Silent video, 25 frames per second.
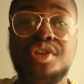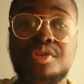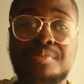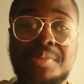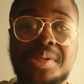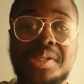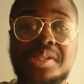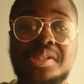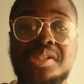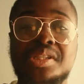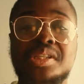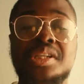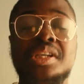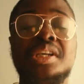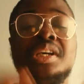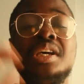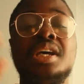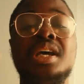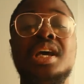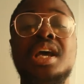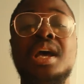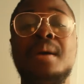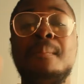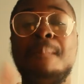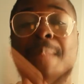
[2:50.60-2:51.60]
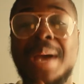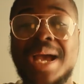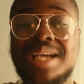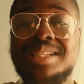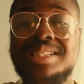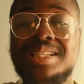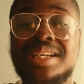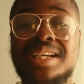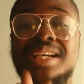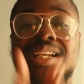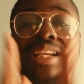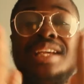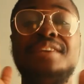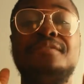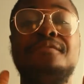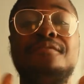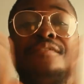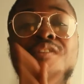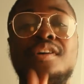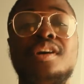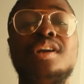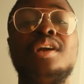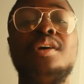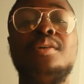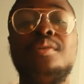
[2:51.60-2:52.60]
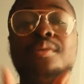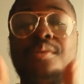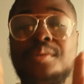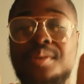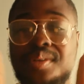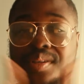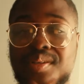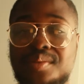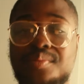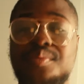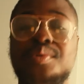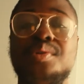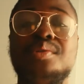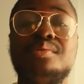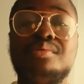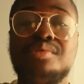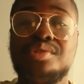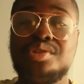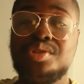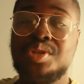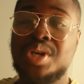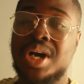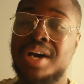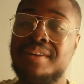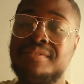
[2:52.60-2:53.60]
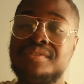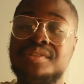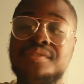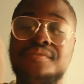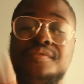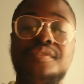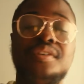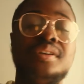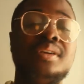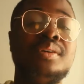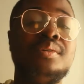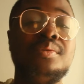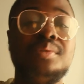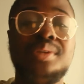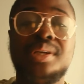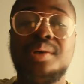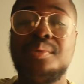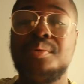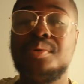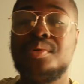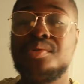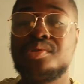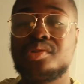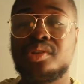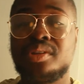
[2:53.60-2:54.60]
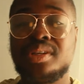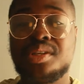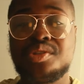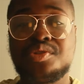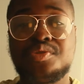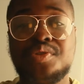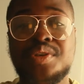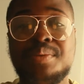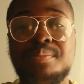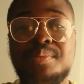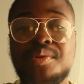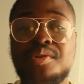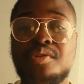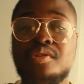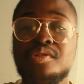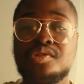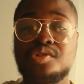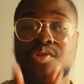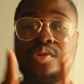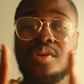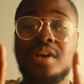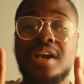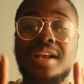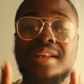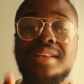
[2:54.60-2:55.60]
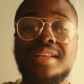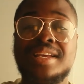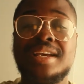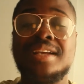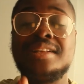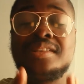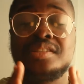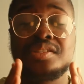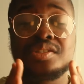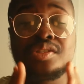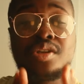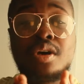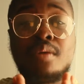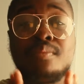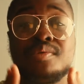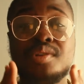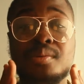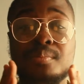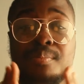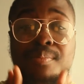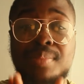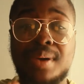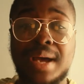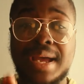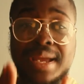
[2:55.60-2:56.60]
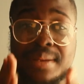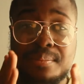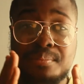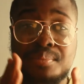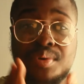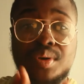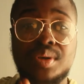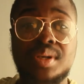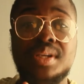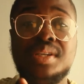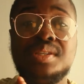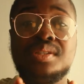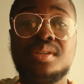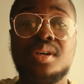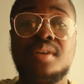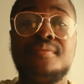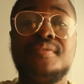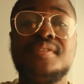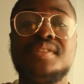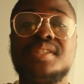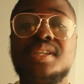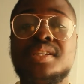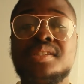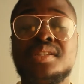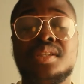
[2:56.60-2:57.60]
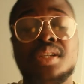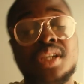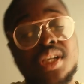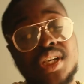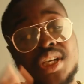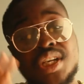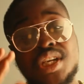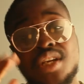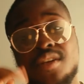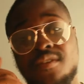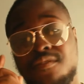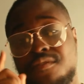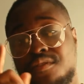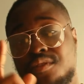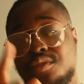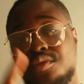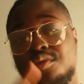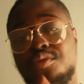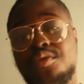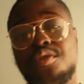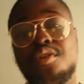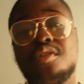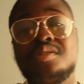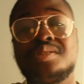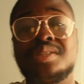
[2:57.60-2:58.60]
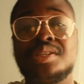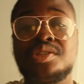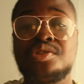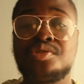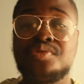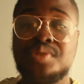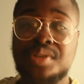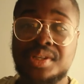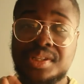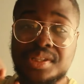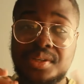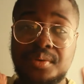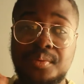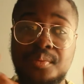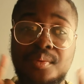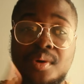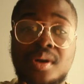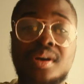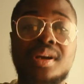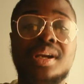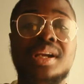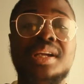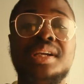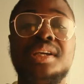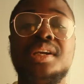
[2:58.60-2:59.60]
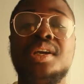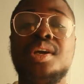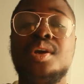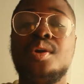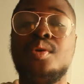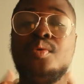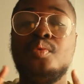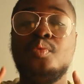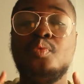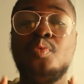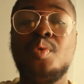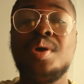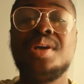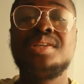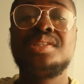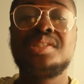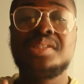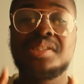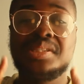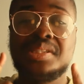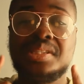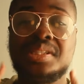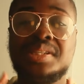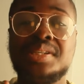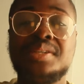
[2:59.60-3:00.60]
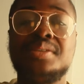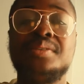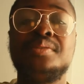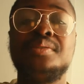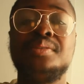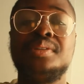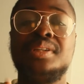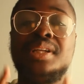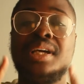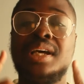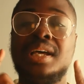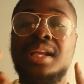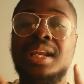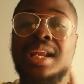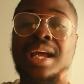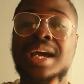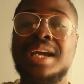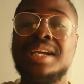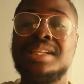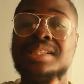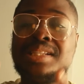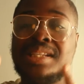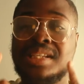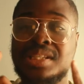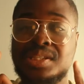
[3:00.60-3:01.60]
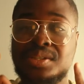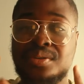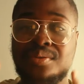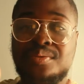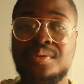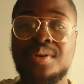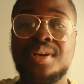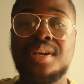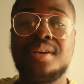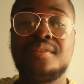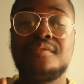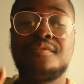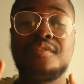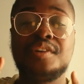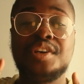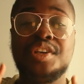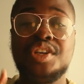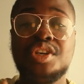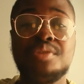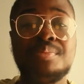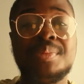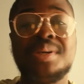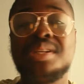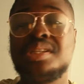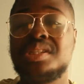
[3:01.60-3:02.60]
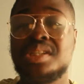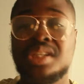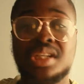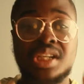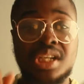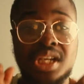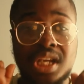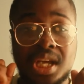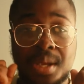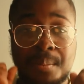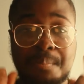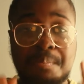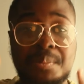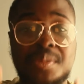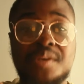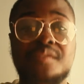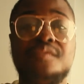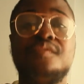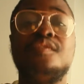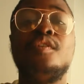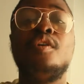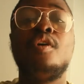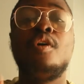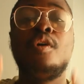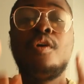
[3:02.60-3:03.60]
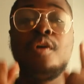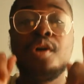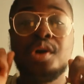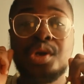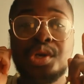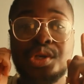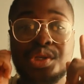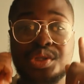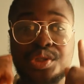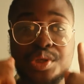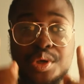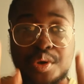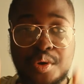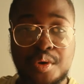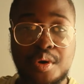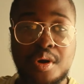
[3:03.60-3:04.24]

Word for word: humans basically follow the rules you have to follow the rules on the street because you can get stopped by police officers if you cross the street wrongly wait till the light is green for humans before you